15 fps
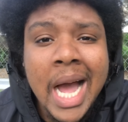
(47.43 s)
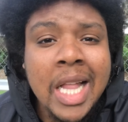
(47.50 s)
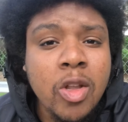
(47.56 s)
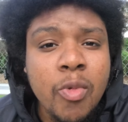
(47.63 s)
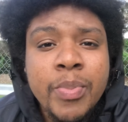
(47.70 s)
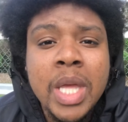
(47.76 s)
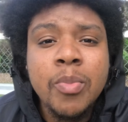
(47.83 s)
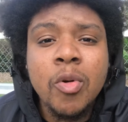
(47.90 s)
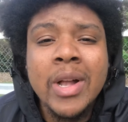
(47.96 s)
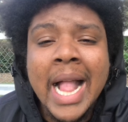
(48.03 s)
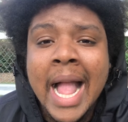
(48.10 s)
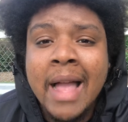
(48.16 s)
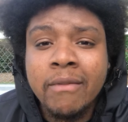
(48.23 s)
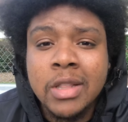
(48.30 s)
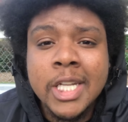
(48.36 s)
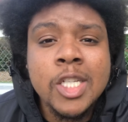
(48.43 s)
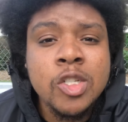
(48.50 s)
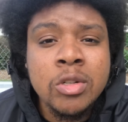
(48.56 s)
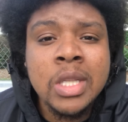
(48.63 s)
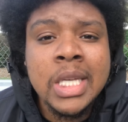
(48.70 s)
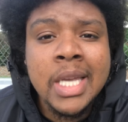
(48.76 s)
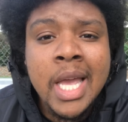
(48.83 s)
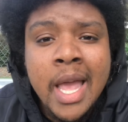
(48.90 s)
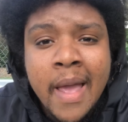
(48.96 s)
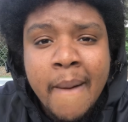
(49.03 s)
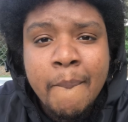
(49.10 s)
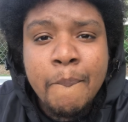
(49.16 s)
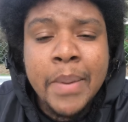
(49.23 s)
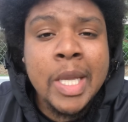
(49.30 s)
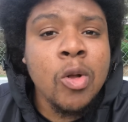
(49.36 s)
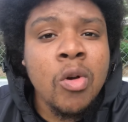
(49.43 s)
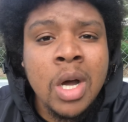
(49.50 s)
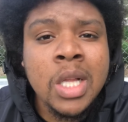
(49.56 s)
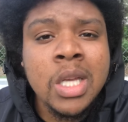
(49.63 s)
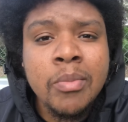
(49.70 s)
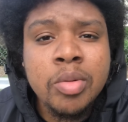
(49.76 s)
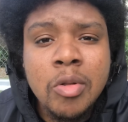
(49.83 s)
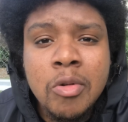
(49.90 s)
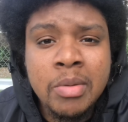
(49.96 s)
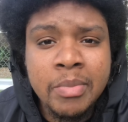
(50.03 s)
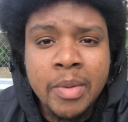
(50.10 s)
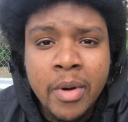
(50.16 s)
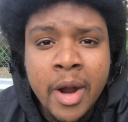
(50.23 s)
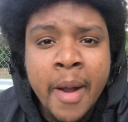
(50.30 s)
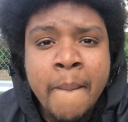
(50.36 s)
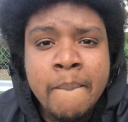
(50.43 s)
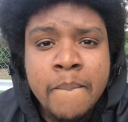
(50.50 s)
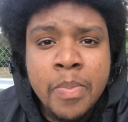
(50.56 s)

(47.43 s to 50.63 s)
I know people that have literally been on unemployment, bro.